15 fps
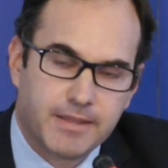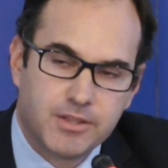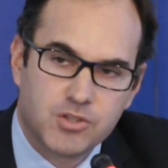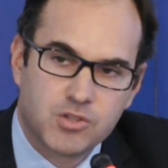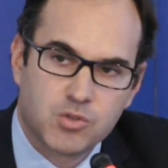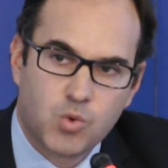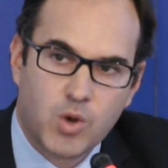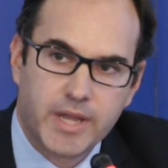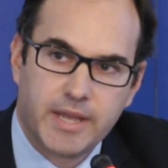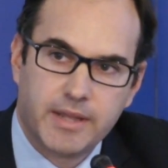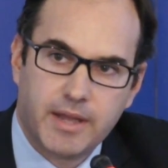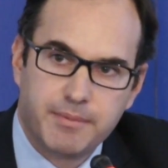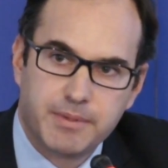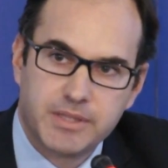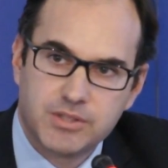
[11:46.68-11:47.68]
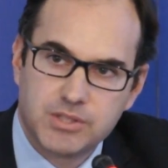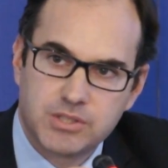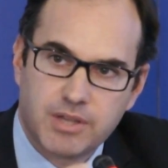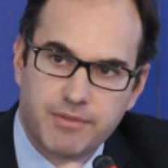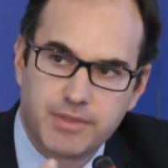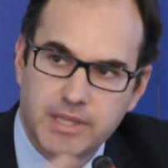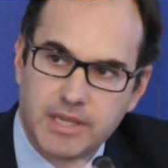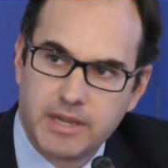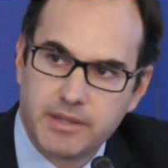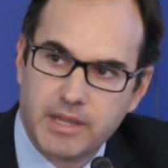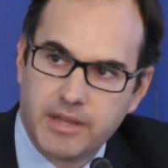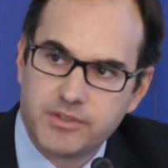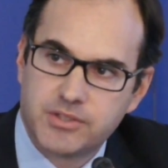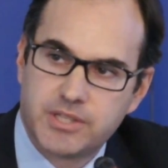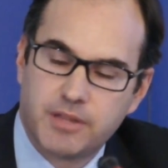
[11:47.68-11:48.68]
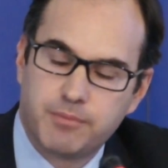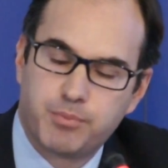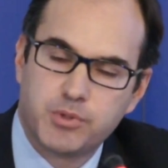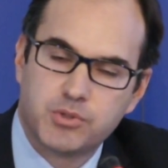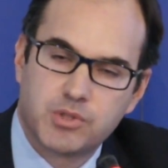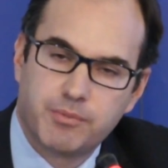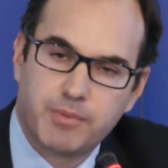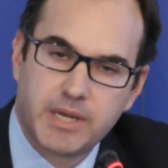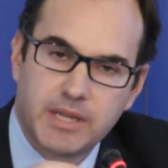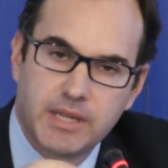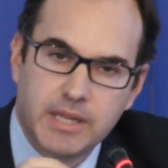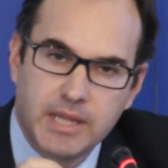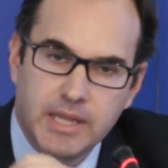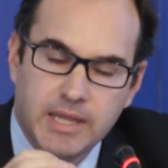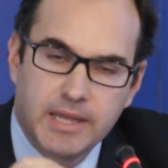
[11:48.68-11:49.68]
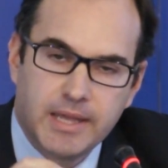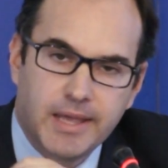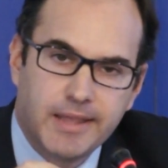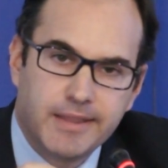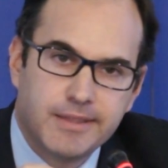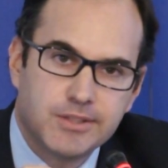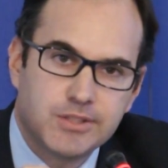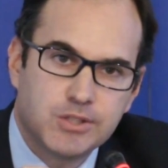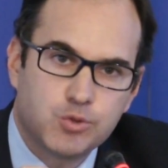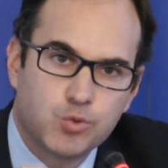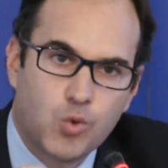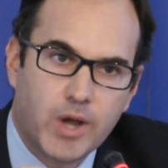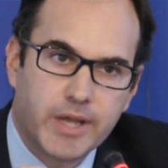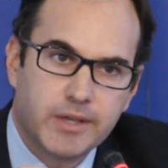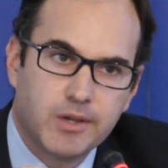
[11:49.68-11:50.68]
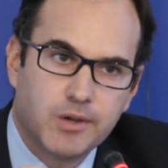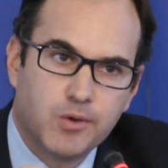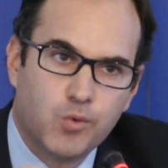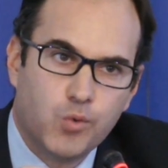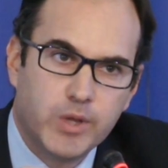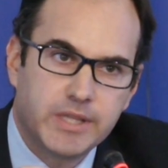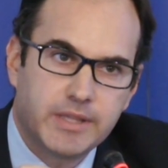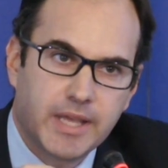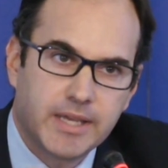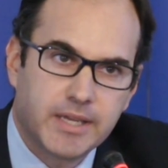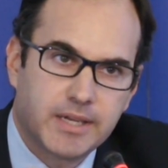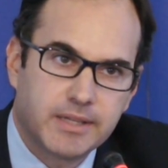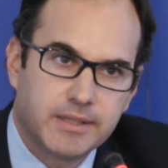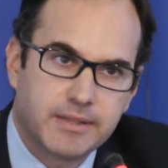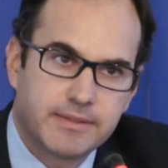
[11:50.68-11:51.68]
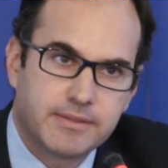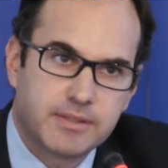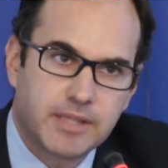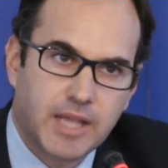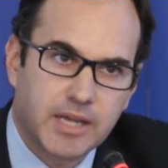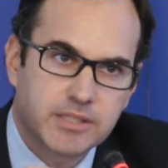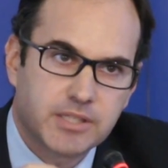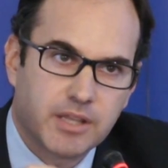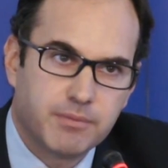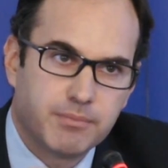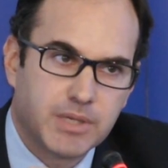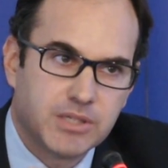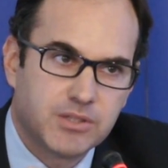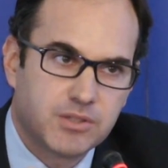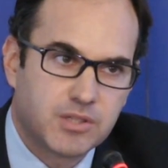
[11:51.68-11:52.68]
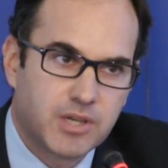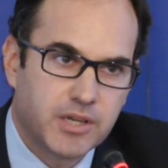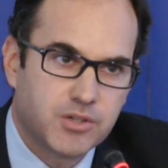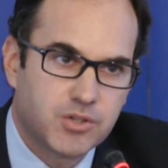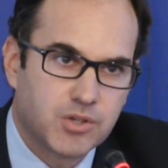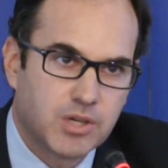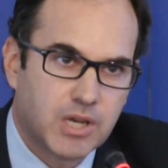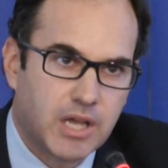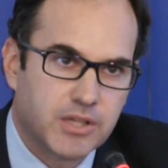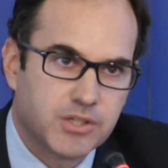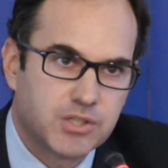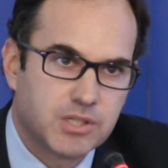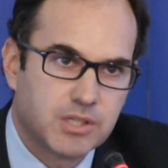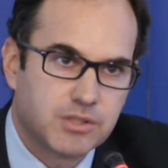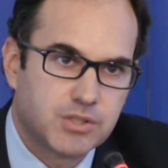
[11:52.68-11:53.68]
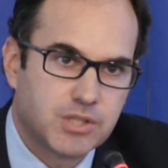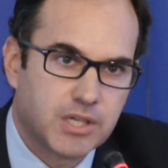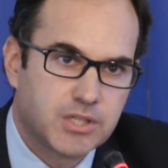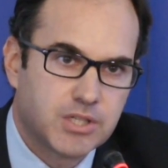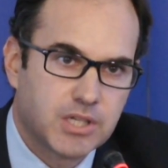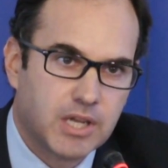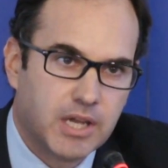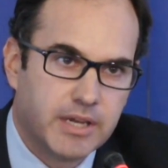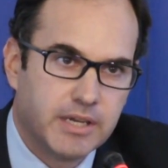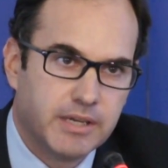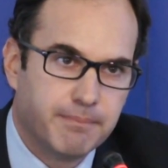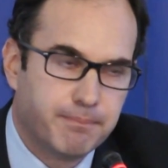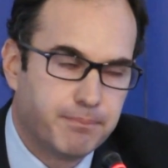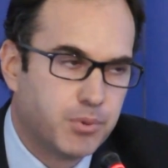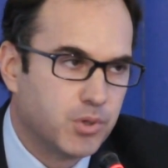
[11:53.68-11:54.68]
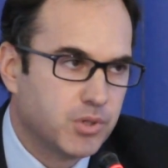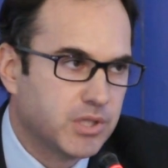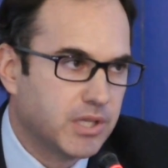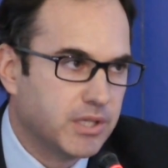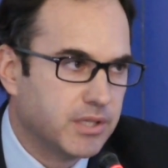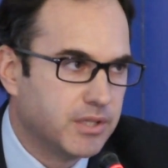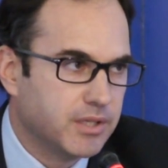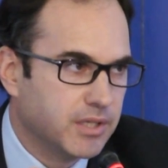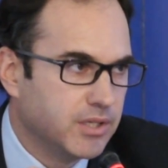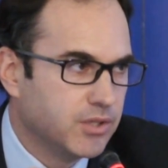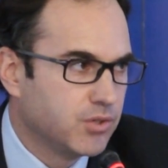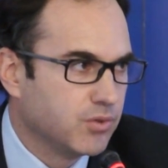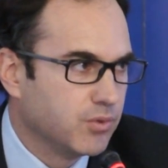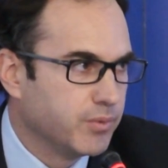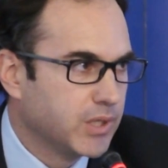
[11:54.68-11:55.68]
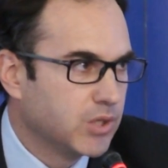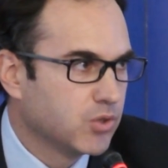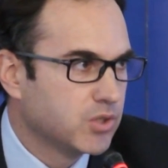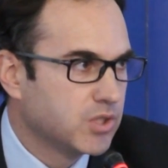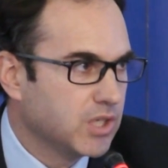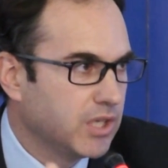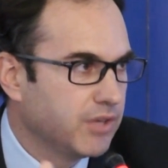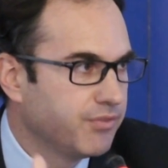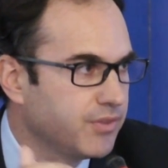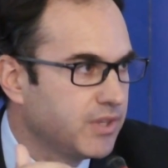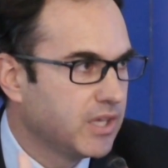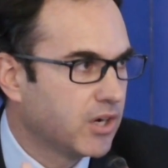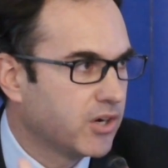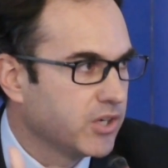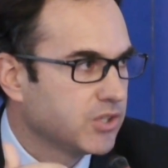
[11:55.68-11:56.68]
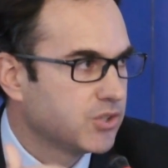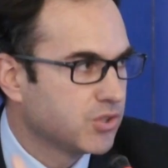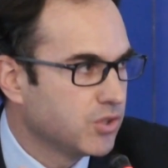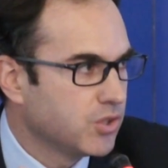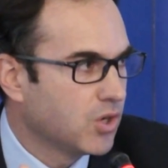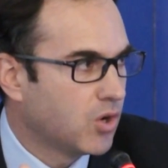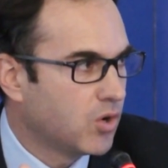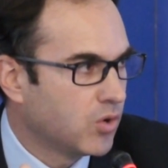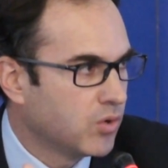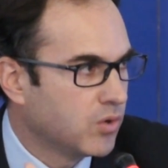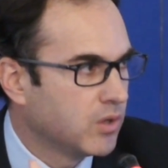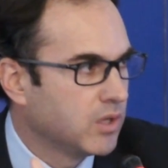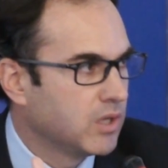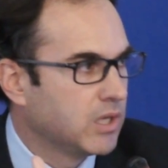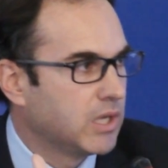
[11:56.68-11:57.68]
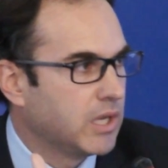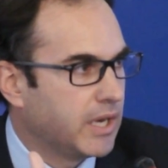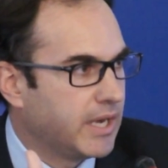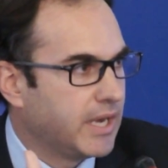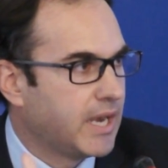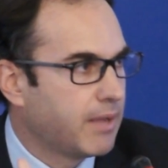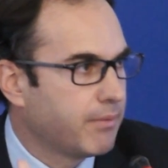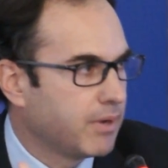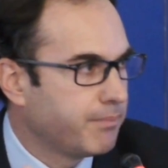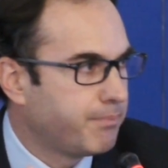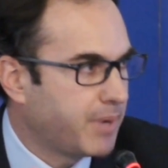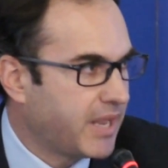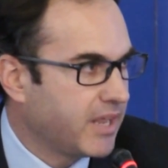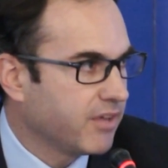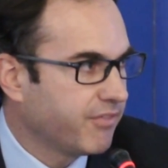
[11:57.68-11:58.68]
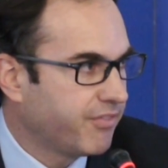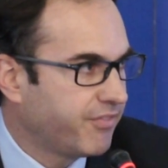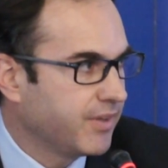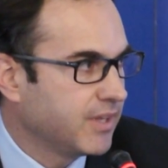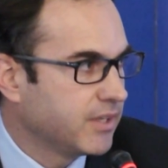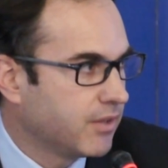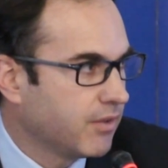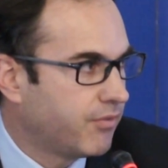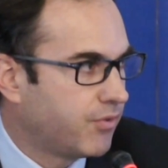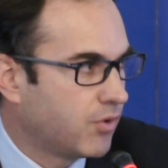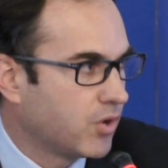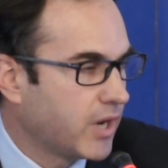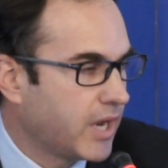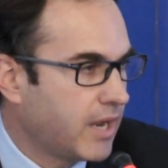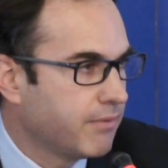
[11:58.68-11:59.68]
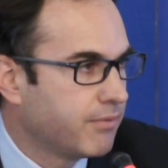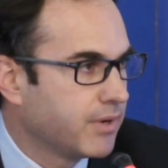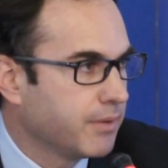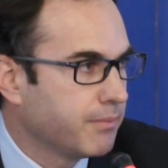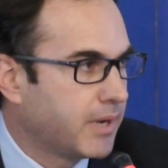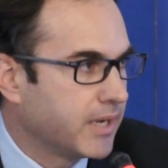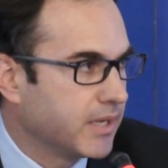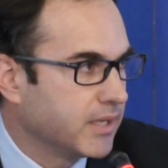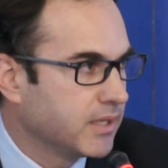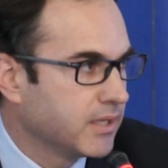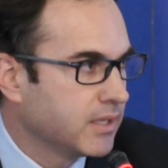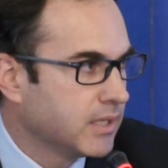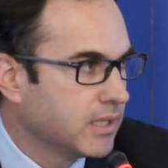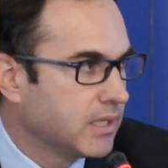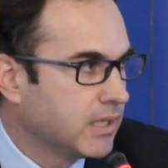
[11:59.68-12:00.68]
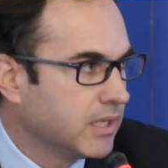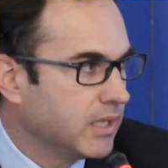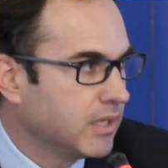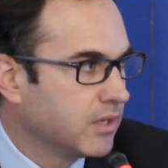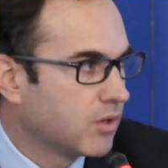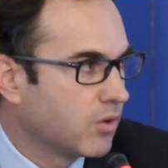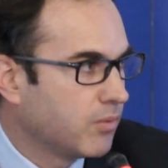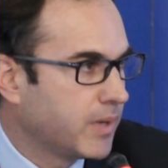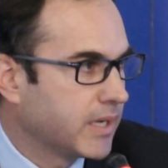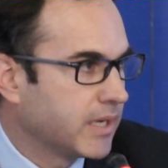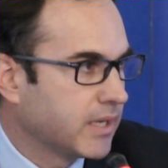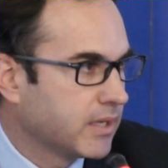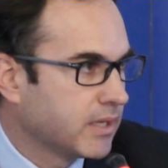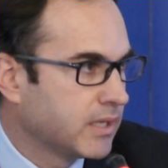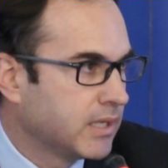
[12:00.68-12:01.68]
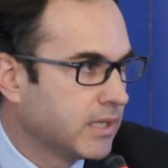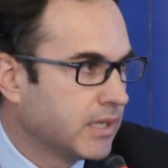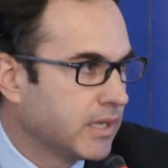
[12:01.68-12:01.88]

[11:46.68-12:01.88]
is something I said previously, but this is why we take tax administration as such an important issue, because if there is no level playing field for everybody in Romania,